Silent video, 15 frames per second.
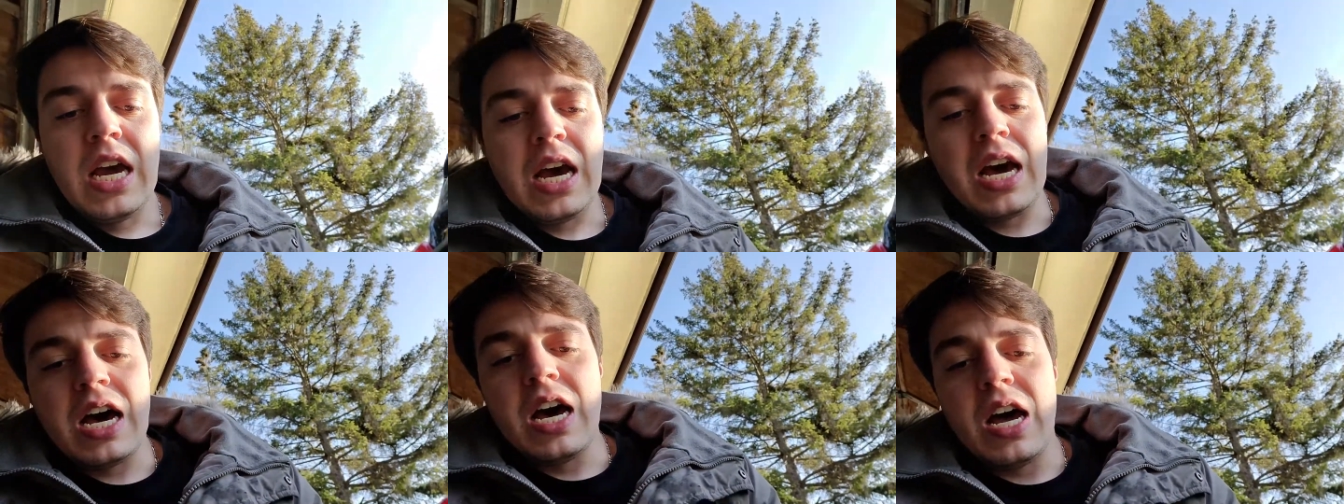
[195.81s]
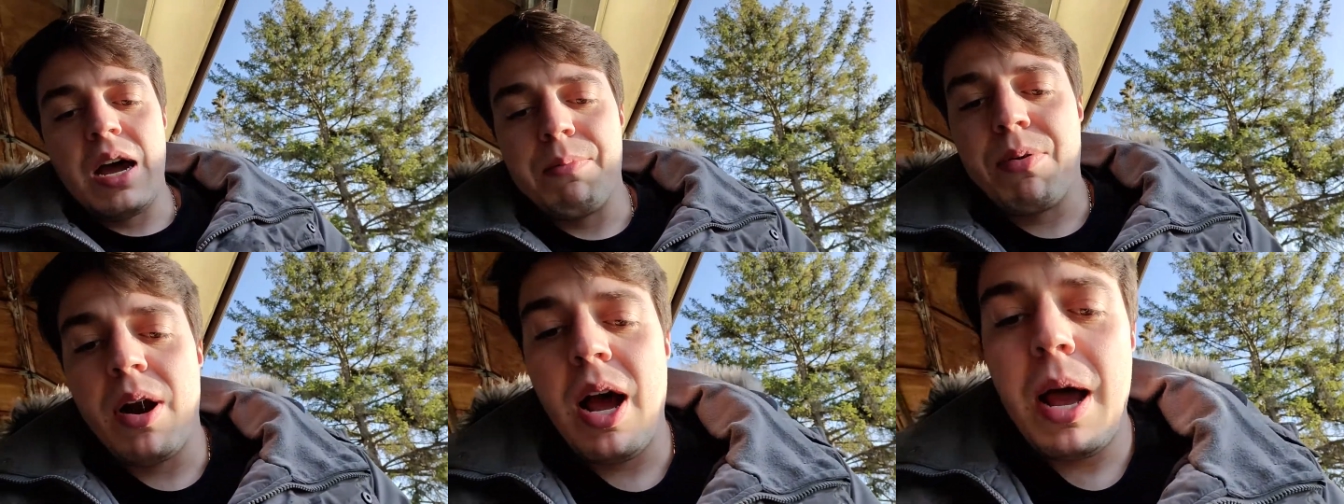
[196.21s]
Uh,
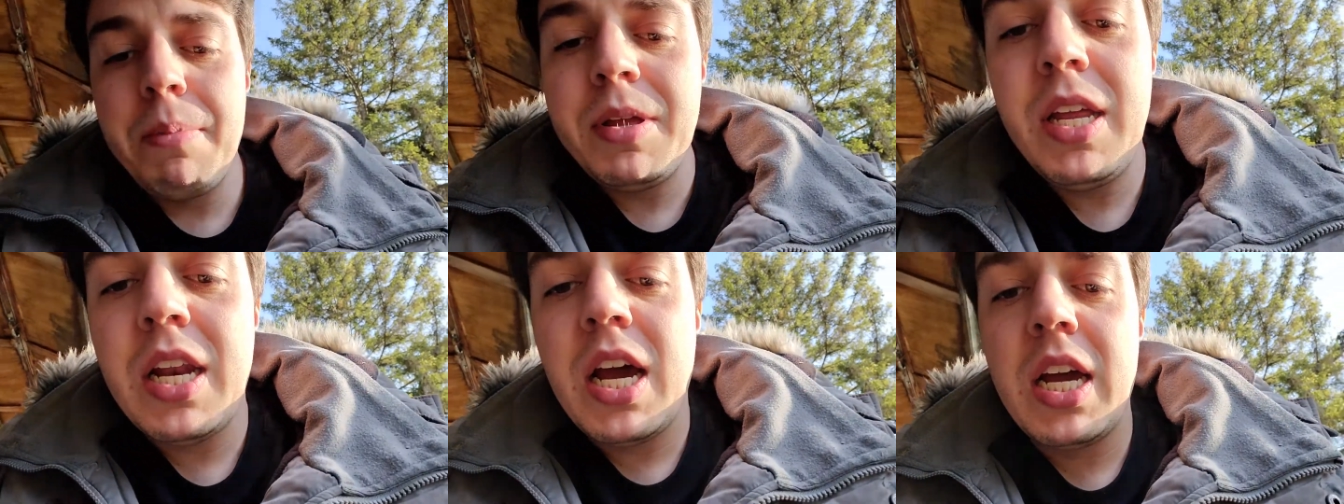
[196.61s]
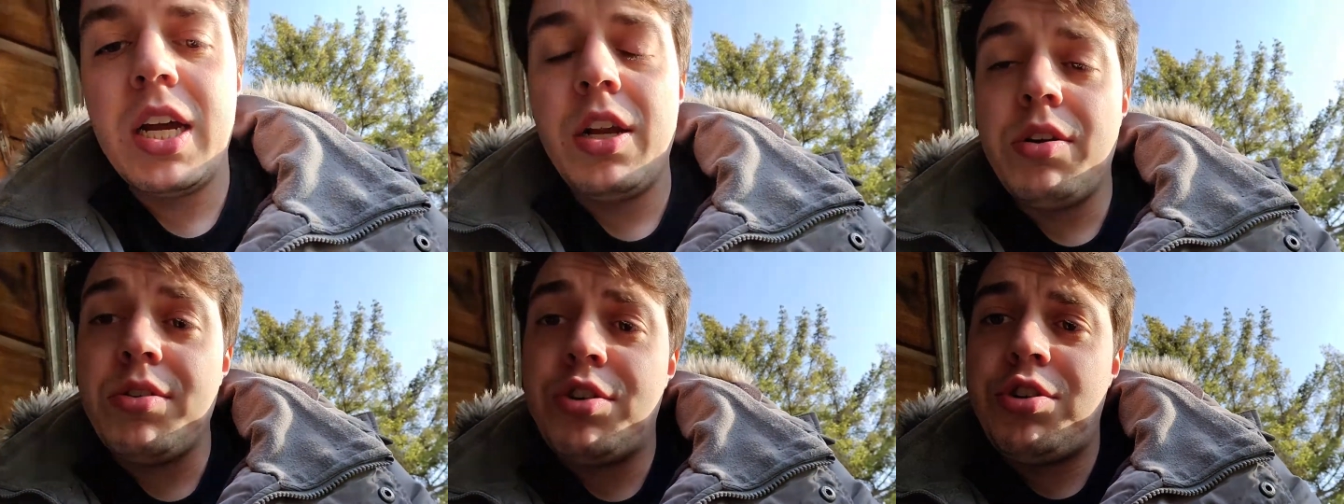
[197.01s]
I'm probably not
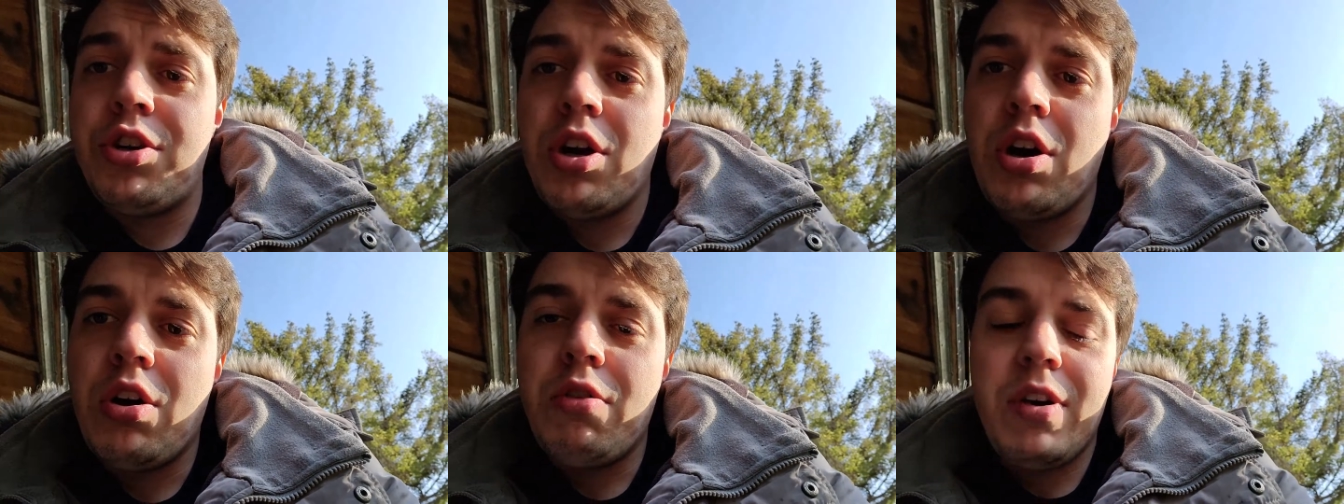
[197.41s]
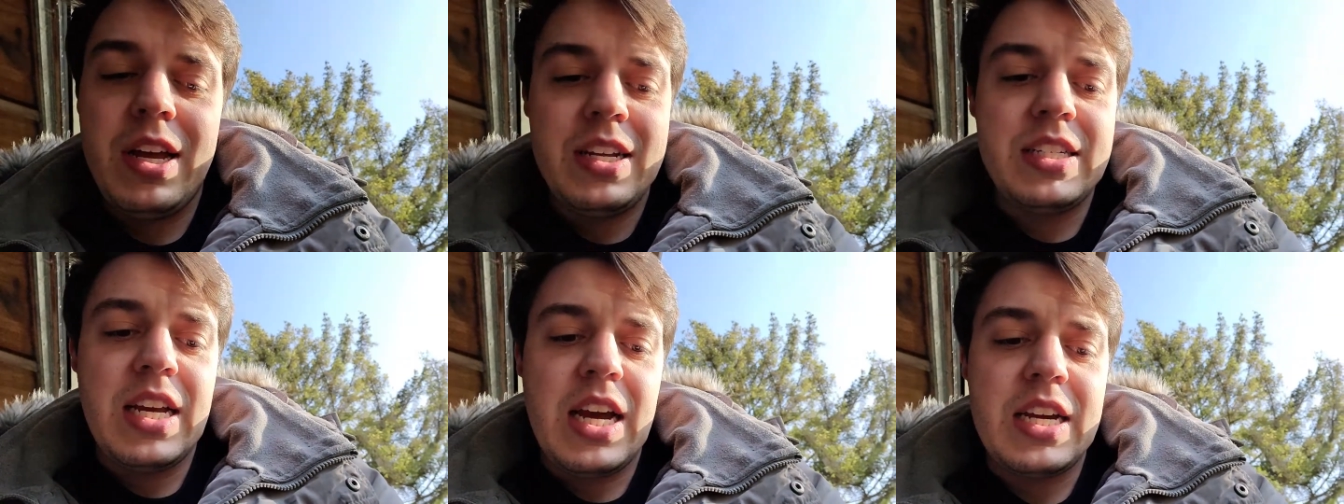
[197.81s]
going to show
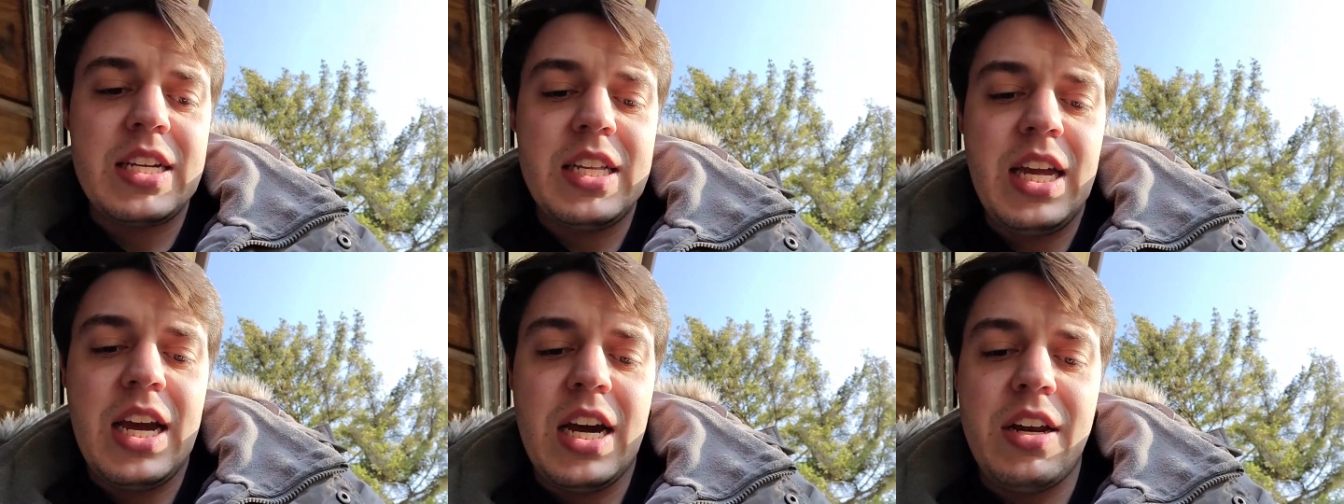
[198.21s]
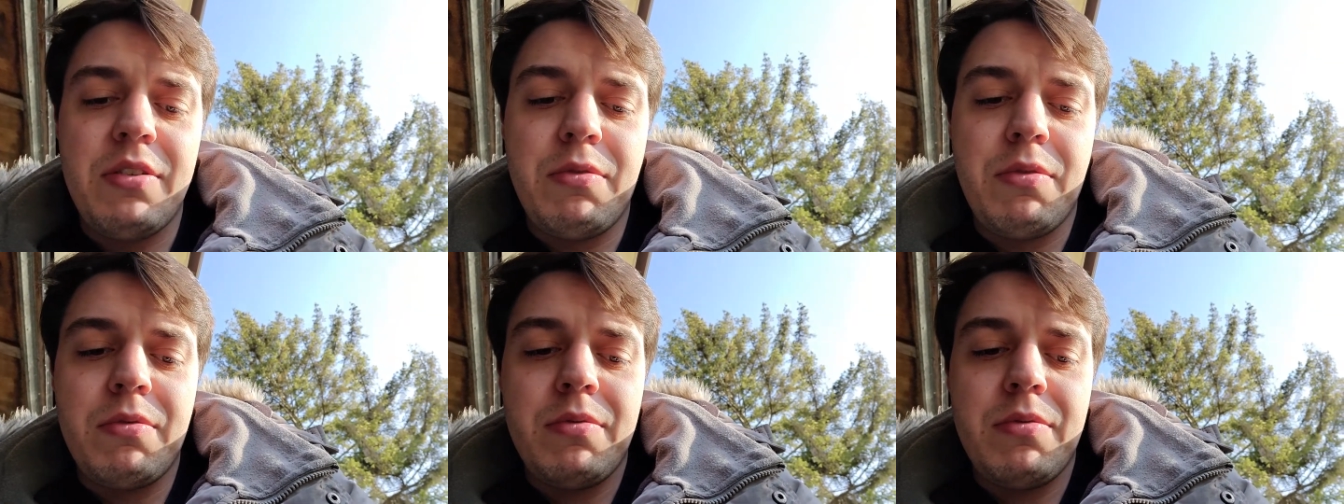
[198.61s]
exactly how to